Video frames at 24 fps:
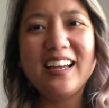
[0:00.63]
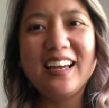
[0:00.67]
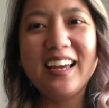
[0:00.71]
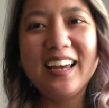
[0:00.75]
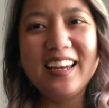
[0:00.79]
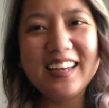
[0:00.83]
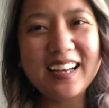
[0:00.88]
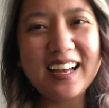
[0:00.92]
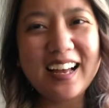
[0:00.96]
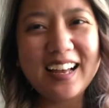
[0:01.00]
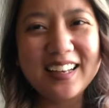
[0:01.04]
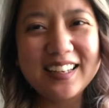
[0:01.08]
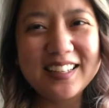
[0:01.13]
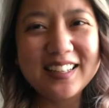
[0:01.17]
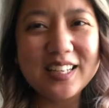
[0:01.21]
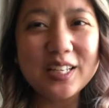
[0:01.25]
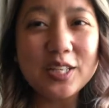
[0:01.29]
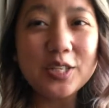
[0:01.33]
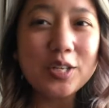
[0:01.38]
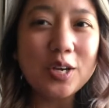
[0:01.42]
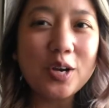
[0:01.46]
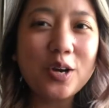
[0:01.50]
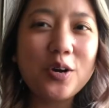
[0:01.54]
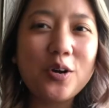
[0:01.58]
Hey
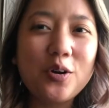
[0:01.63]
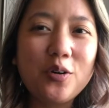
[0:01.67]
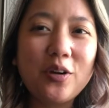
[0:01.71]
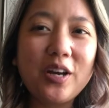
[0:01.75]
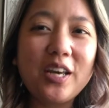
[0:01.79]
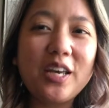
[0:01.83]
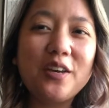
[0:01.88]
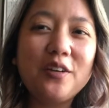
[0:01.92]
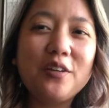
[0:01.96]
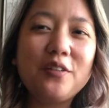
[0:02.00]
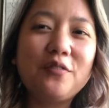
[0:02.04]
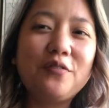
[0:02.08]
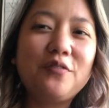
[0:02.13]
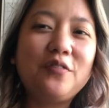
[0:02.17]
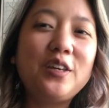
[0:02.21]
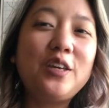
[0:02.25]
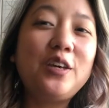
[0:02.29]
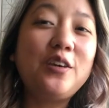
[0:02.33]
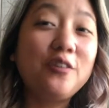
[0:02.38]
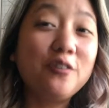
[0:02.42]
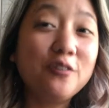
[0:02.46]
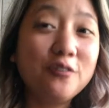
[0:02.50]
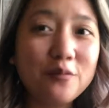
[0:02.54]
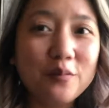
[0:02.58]
guys, so if
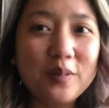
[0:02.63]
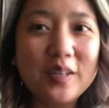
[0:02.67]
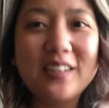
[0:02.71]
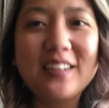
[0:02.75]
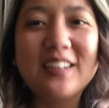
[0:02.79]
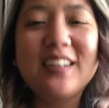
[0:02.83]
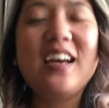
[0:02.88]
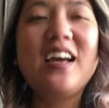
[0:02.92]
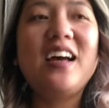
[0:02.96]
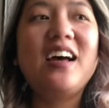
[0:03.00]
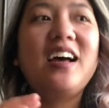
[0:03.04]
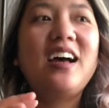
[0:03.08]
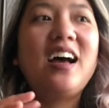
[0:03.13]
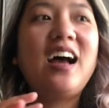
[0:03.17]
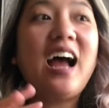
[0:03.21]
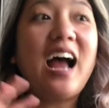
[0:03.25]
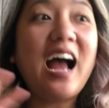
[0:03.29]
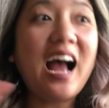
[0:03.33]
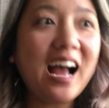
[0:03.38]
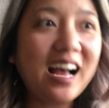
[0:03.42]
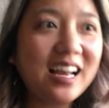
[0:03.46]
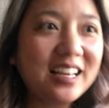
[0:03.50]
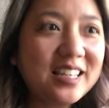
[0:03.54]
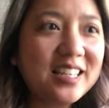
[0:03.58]
you've been
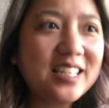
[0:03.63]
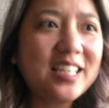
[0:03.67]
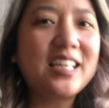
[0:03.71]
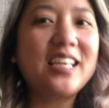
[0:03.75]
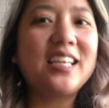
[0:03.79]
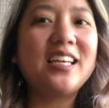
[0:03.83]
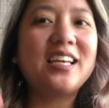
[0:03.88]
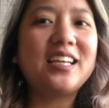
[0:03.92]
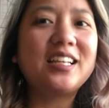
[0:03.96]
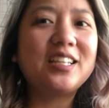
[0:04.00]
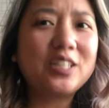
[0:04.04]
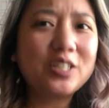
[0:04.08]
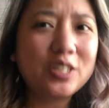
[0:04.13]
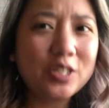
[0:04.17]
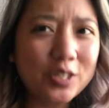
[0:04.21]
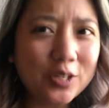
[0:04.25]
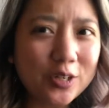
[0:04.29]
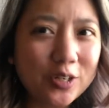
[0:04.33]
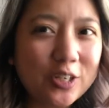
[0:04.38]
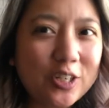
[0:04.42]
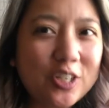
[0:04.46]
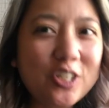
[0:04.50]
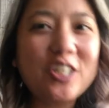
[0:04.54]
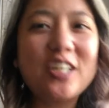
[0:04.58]
asking and
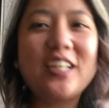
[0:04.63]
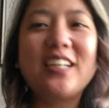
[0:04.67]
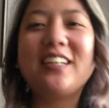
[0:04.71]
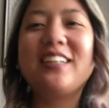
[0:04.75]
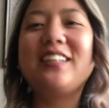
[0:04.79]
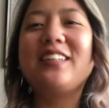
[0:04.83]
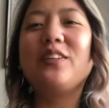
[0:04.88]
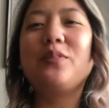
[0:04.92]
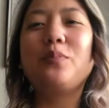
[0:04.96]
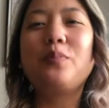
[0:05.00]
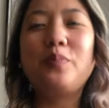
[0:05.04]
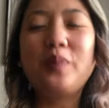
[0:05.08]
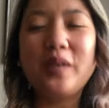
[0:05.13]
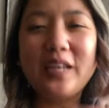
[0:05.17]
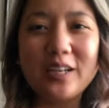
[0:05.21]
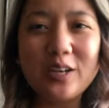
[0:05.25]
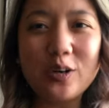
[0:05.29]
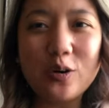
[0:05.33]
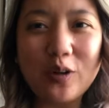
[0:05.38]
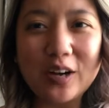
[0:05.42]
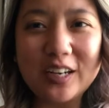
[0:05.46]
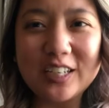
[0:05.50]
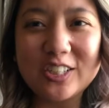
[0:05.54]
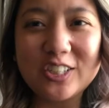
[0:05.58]
searching the big
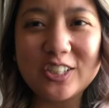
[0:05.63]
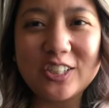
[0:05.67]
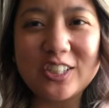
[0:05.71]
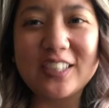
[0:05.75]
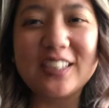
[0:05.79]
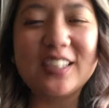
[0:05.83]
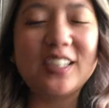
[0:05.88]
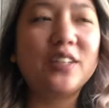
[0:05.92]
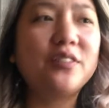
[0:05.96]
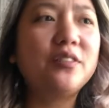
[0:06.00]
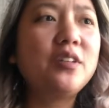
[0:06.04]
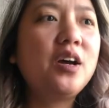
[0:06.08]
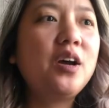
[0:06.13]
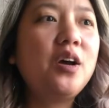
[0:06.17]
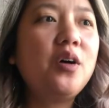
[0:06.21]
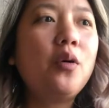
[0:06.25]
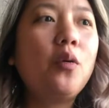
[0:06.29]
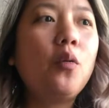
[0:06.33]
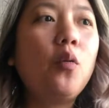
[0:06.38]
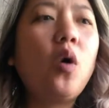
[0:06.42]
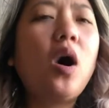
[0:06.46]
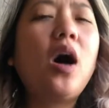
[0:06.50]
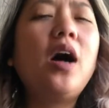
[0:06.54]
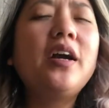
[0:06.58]
question of
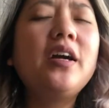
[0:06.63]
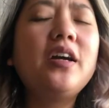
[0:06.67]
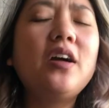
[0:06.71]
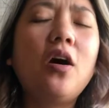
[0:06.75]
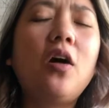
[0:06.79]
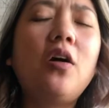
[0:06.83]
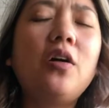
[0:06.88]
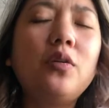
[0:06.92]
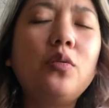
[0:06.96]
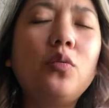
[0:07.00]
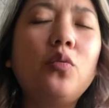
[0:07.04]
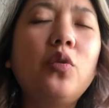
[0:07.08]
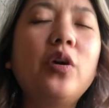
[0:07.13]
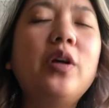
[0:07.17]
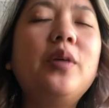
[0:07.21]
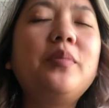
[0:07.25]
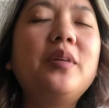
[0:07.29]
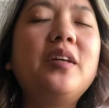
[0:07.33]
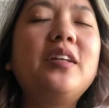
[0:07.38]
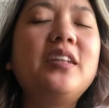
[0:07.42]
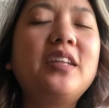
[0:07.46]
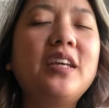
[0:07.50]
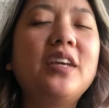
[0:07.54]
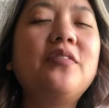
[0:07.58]
why aren't
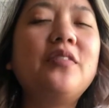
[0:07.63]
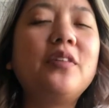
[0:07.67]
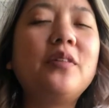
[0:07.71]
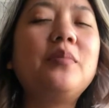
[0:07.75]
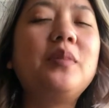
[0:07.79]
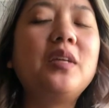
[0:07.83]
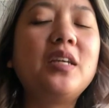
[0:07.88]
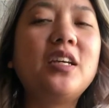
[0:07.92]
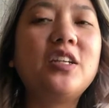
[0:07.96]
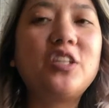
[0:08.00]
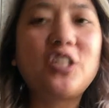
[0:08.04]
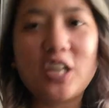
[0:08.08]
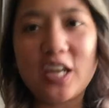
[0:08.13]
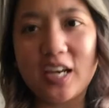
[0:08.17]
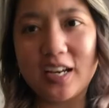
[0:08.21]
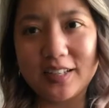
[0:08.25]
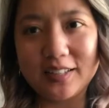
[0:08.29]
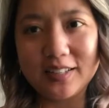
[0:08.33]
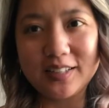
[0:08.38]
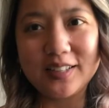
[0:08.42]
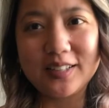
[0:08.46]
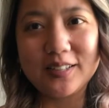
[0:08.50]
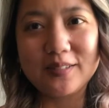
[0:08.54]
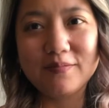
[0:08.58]
women giving me a
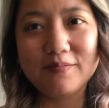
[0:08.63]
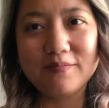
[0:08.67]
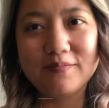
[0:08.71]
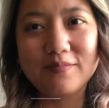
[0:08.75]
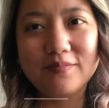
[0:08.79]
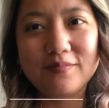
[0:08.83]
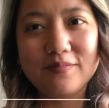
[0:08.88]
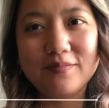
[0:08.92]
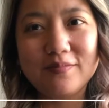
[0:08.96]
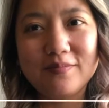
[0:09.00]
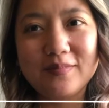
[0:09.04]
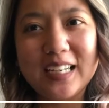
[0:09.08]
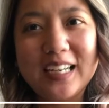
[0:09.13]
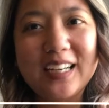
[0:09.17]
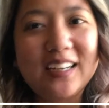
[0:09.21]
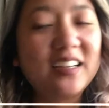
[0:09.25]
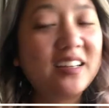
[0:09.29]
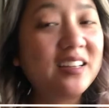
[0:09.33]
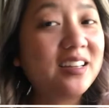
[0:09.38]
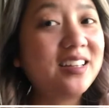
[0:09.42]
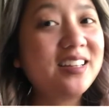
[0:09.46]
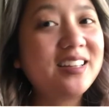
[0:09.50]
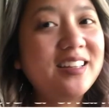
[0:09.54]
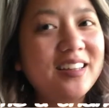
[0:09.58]
chance,
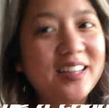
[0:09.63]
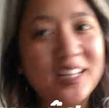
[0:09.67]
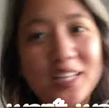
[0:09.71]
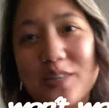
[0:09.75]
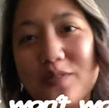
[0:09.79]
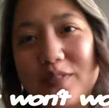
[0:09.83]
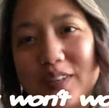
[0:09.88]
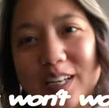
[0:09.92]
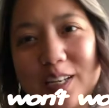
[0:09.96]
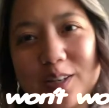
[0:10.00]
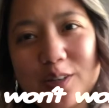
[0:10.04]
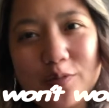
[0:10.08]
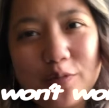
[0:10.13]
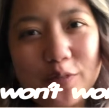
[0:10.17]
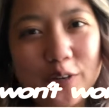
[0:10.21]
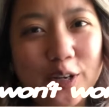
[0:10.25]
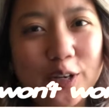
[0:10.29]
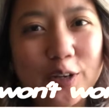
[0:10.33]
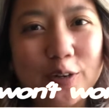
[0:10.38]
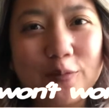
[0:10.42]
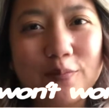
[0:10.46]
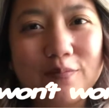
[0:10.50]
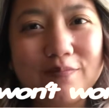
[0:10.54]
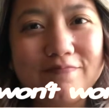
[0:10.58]
this video is for
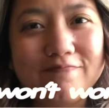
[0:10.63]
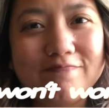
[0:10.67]
you.